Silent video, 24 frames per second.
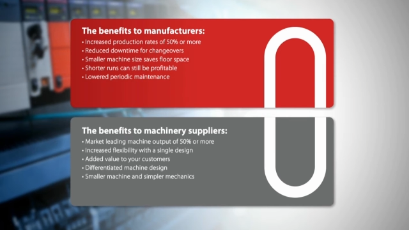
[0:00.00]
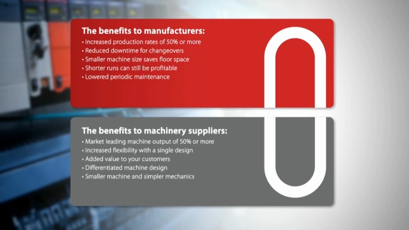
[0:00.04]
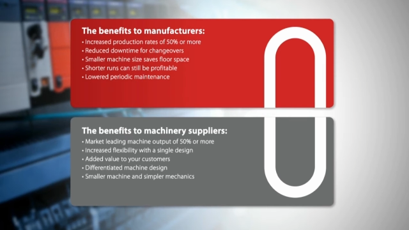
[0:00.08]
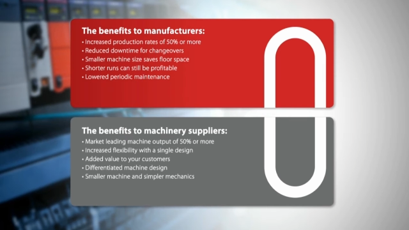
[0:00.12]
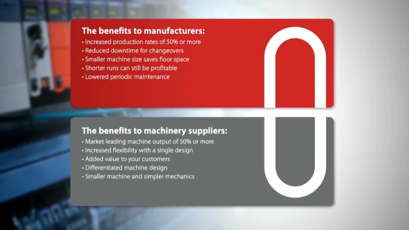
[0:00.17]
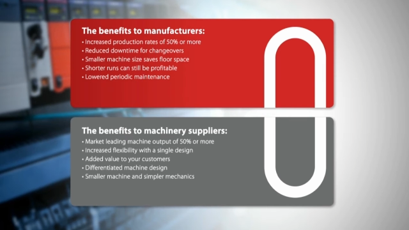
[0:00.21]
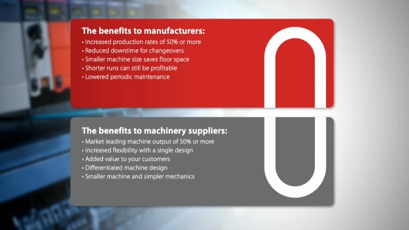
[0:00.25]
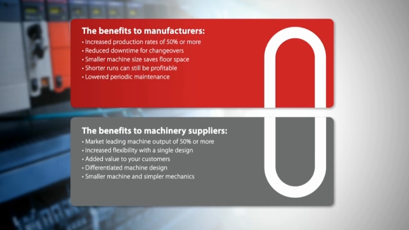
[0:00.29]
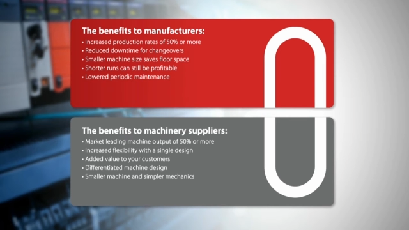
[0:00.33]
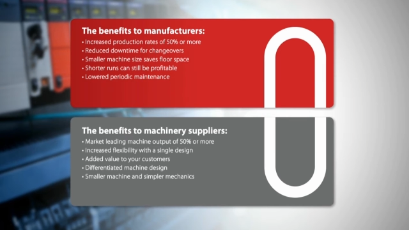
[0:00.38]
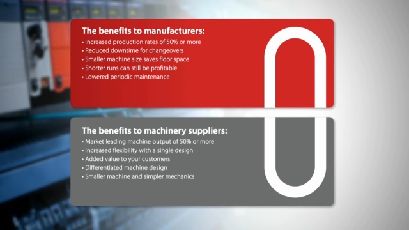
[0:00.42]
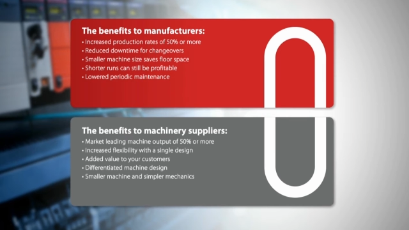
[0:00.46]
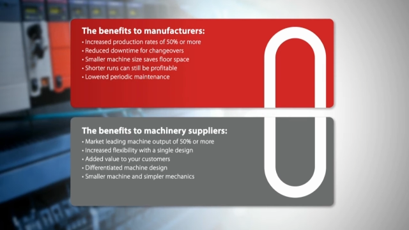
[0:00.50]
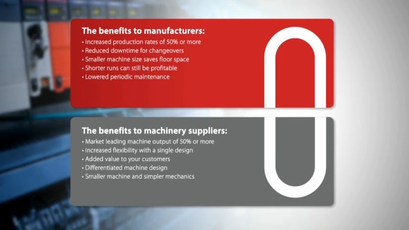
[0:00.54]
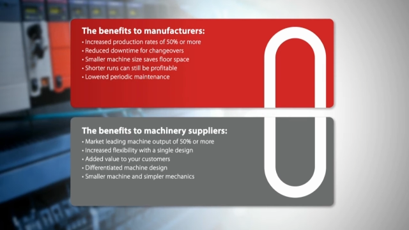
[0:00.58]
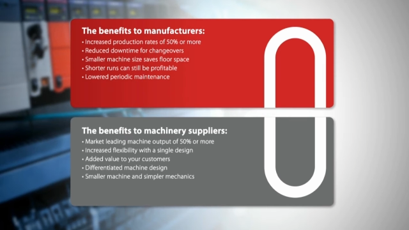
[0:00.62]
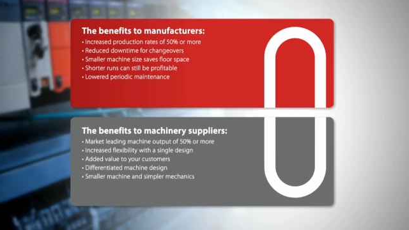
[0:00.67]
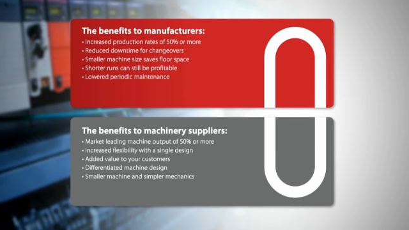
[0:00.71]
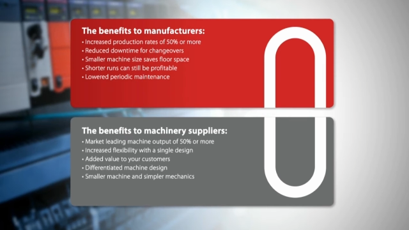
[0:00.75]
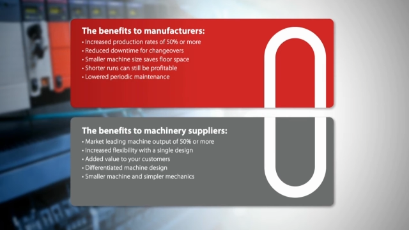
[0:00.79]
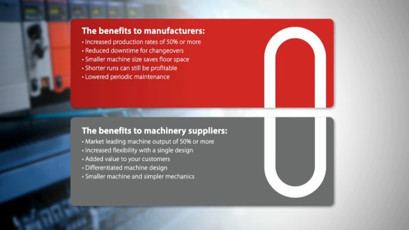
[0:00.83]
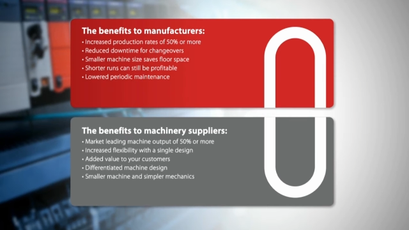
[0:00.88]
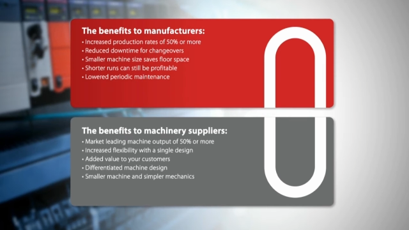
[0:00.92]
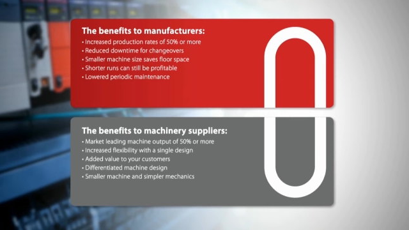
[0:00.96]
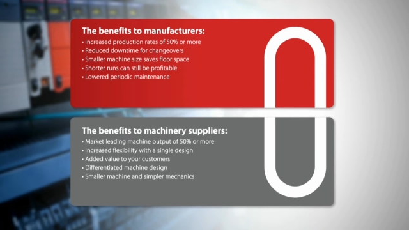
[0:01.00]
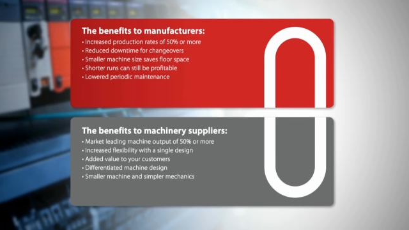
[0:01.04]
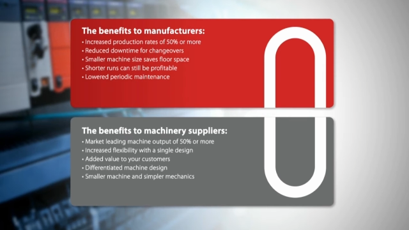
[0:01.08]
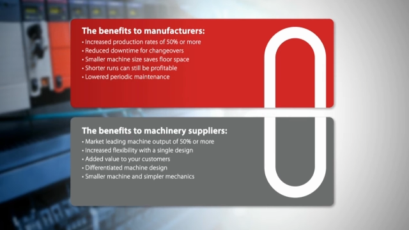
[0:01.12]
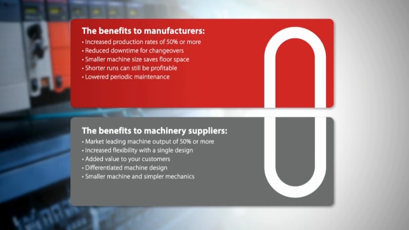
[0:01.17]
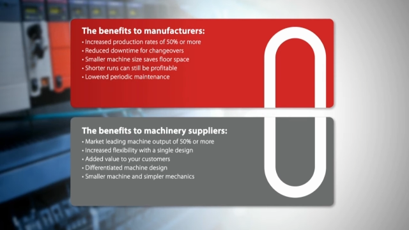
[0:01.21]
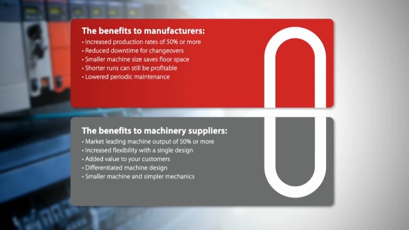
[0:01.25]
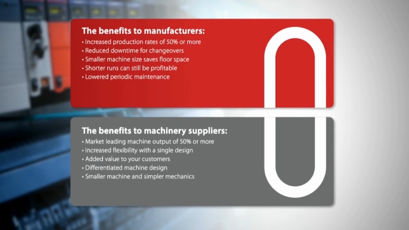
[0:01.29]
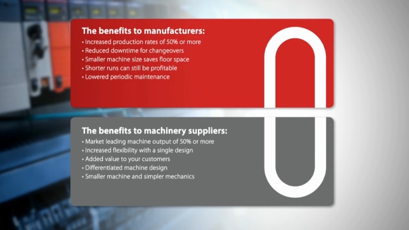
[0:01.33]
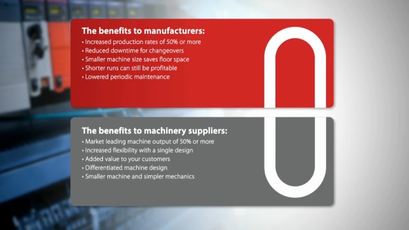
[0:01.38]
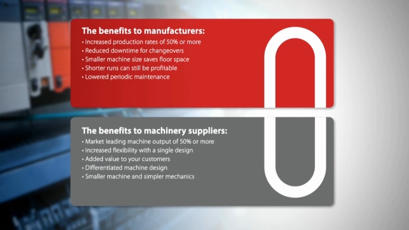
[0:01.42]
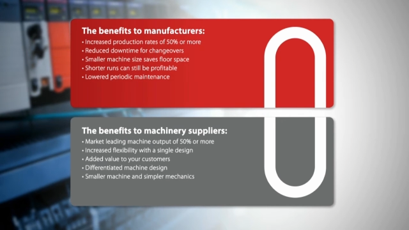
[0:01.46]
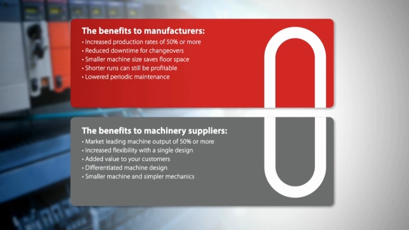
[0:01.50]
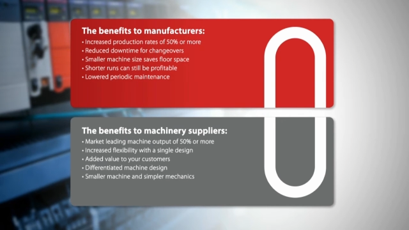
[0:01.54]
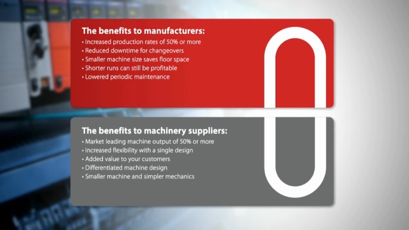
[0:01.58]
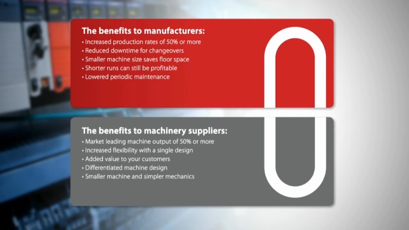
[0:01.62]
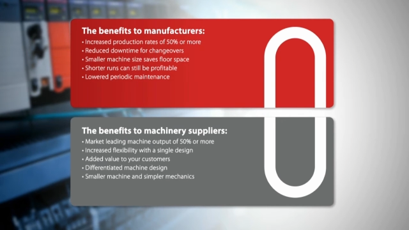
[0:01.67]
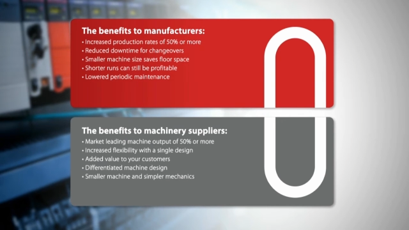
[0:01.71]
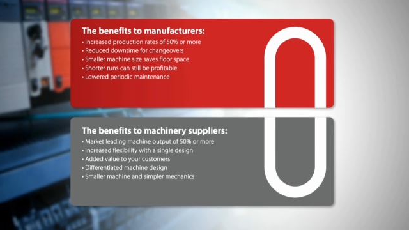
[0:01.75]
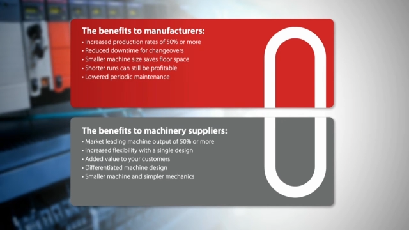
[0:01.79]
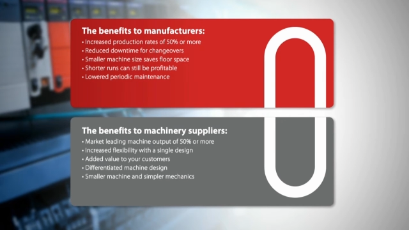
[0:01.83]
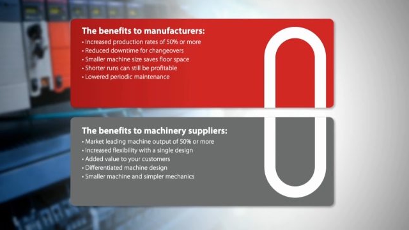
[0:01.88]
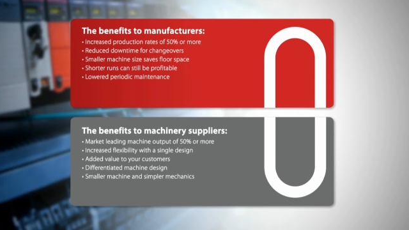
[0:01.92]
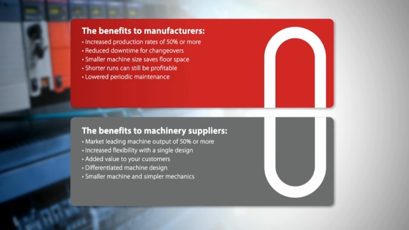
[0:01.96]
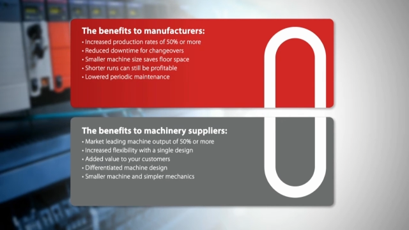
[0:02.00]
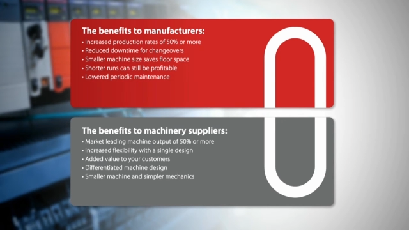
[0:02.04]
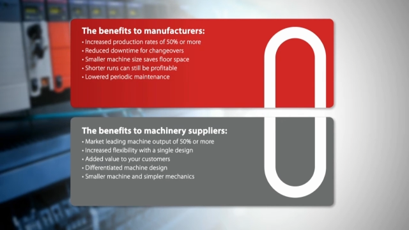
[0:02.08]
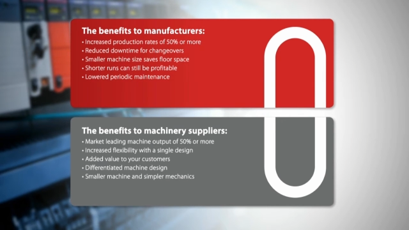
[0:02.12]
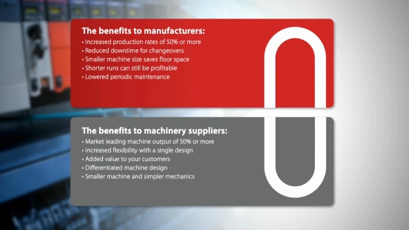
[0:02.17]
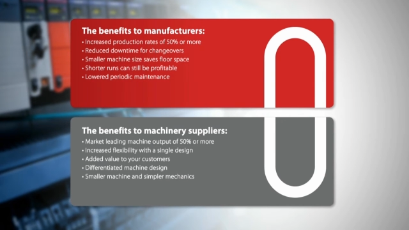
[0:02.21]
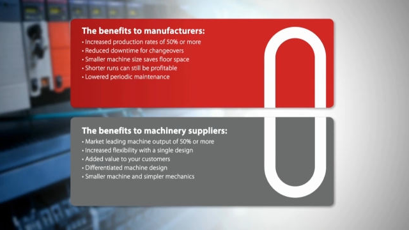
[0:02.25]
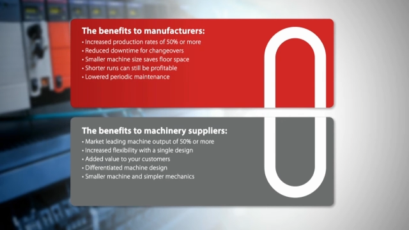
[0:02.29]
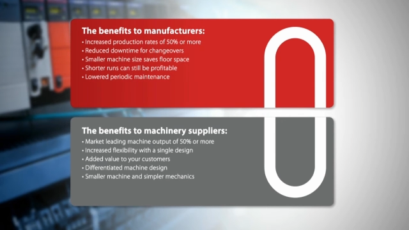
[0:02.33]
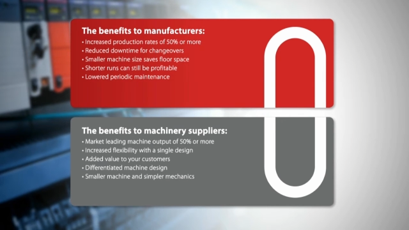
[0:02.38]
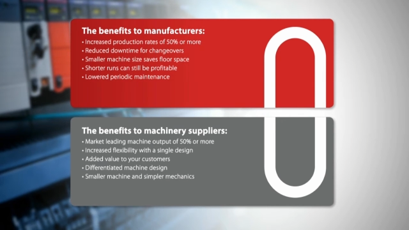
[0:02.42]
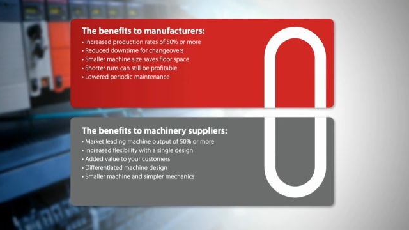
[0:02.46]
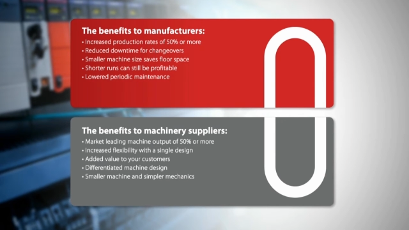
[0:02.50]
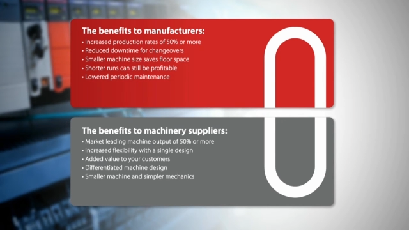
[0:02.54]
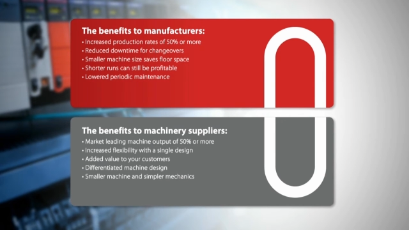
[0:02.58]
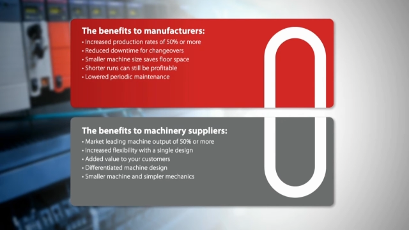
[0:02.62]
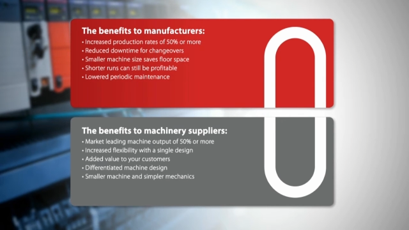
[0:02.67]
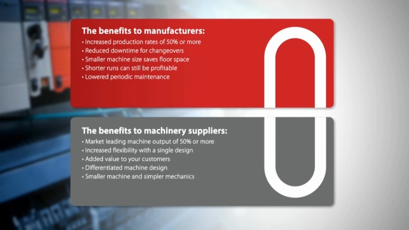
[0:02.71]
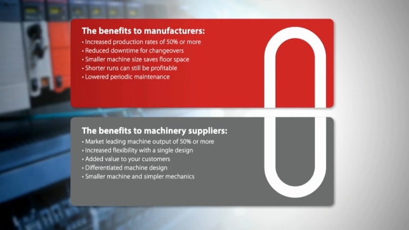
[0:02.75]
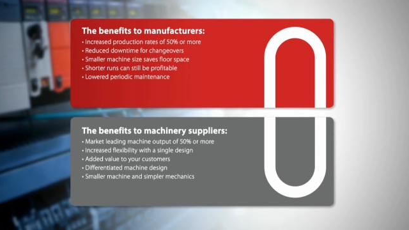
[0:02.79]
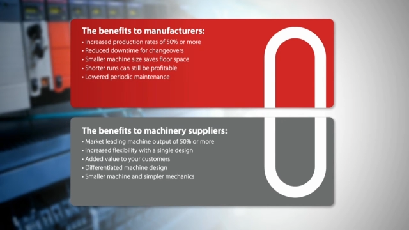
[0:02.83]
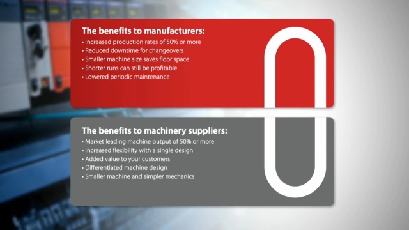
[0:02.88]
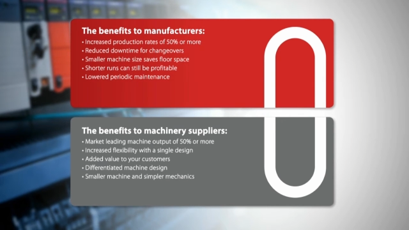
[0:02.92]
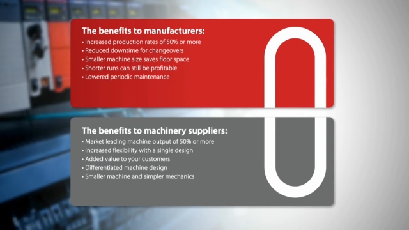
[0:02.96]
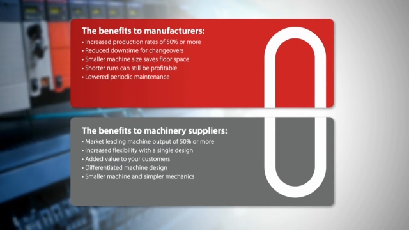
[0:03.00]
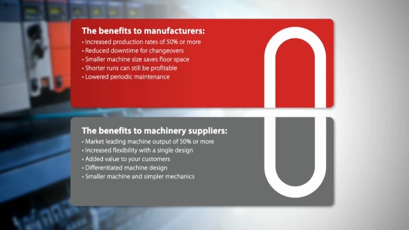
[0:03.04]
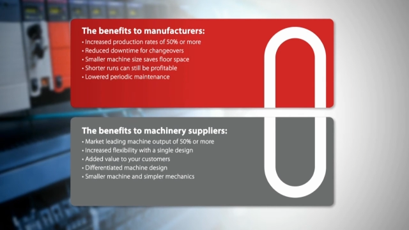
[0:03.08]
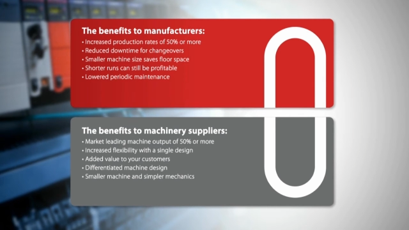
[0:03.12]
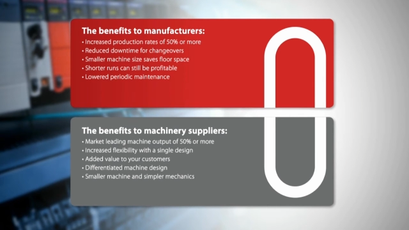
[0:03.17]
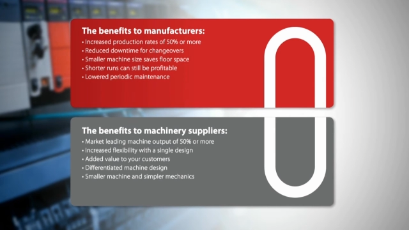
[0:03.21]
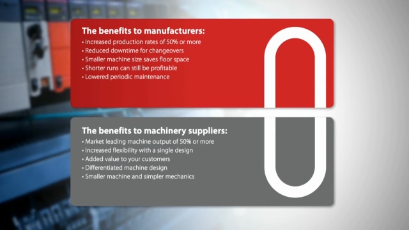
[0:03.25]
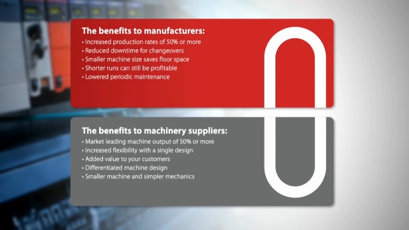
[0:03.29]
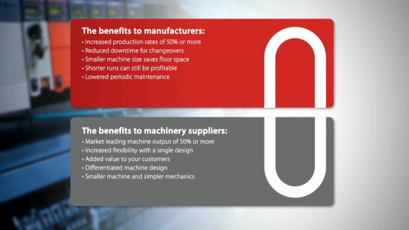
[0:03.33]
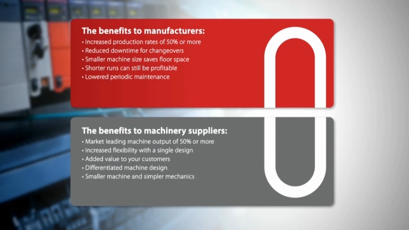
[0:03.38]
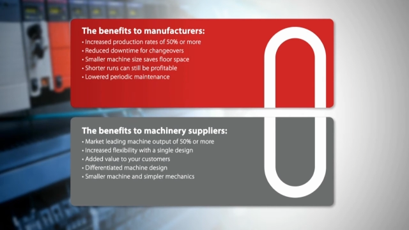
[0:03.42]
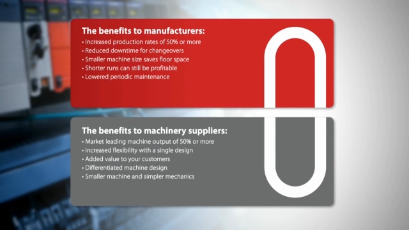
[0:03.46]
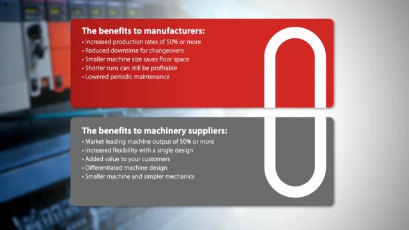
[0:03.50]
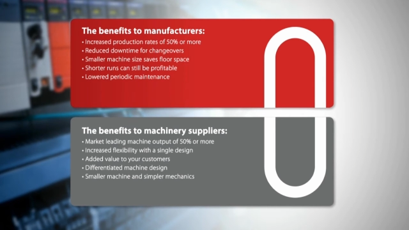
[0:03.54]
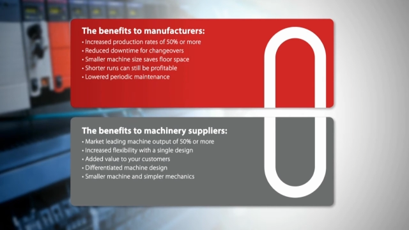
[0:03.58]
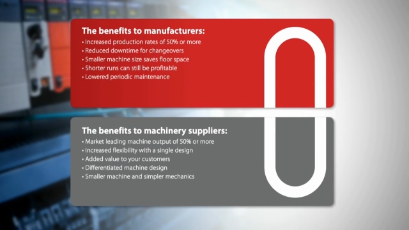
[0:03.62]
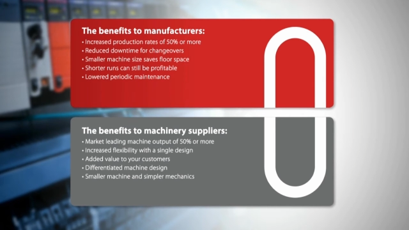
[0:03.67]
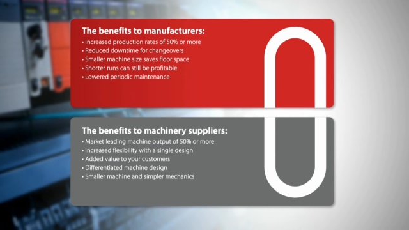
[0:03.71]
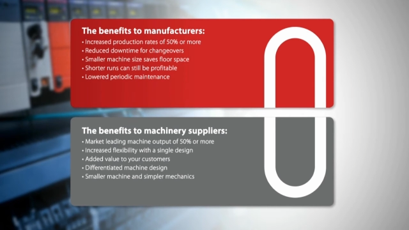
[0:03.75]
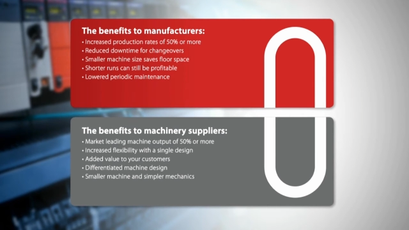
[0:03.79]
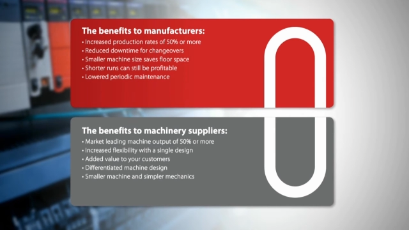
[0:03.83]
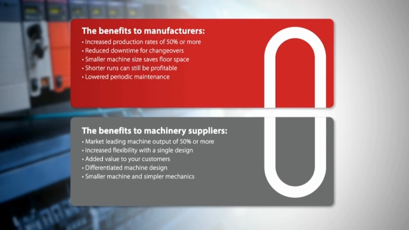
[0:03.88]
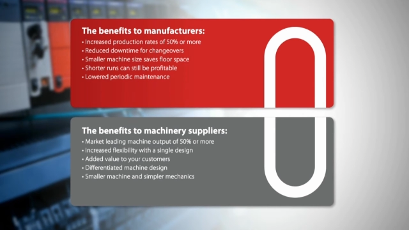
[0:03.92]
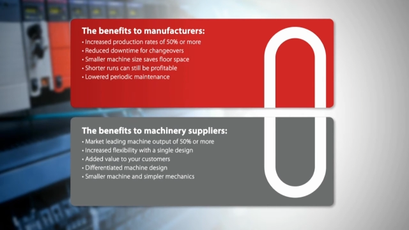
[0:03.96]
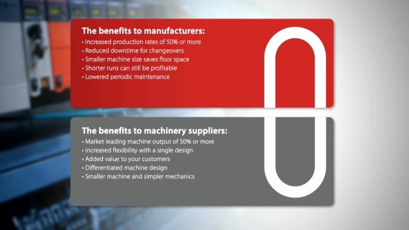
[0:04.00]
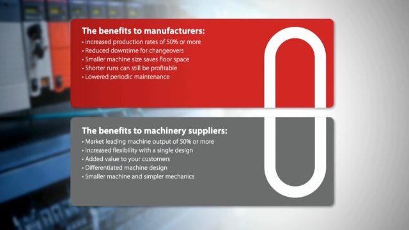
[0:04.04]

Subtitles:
Nobody's mouth can be seen.